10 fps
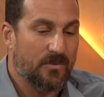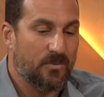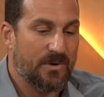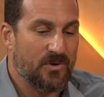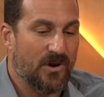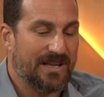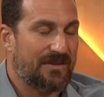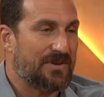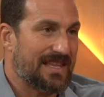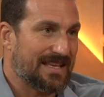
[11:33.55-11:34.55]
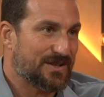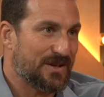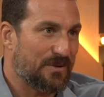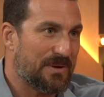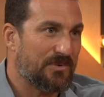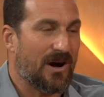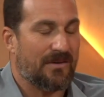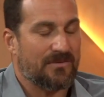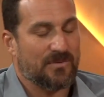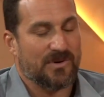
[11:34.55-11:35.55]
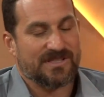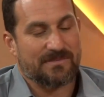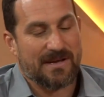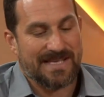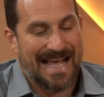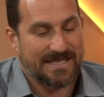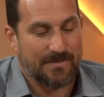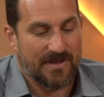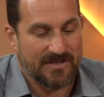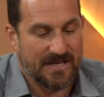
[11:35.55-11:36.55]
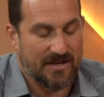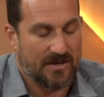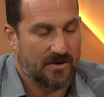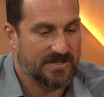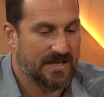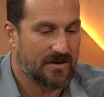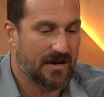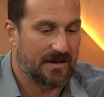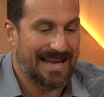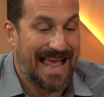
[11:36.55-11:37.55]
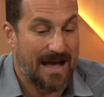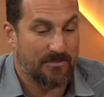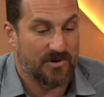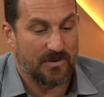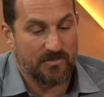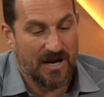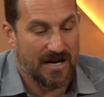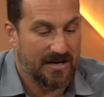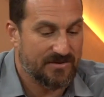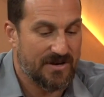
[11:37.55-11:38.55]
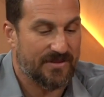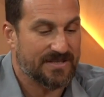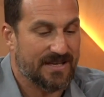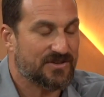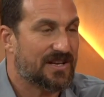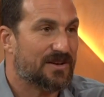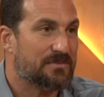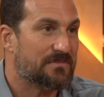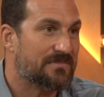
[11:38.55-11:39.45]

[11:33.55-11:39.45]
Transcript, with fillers: We were all given these. You know, people will sometimes ask me, they'll say, you know, is there an app or a product around this? And I just say, look,